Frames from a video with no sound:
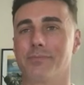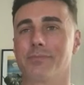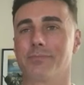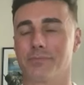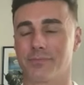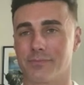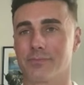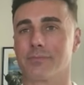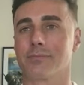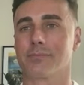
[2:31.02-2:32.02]

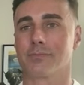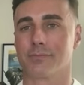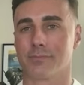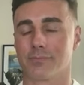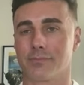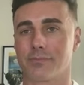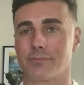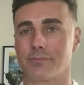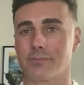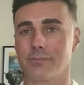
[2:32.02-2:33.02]

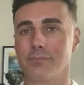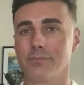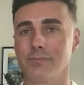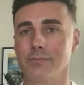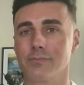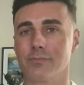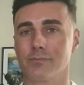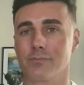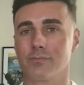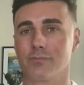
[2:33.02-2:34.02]

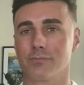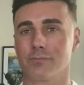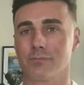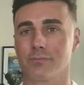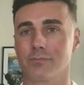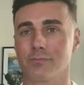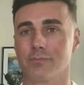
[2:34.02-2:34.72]
(silent)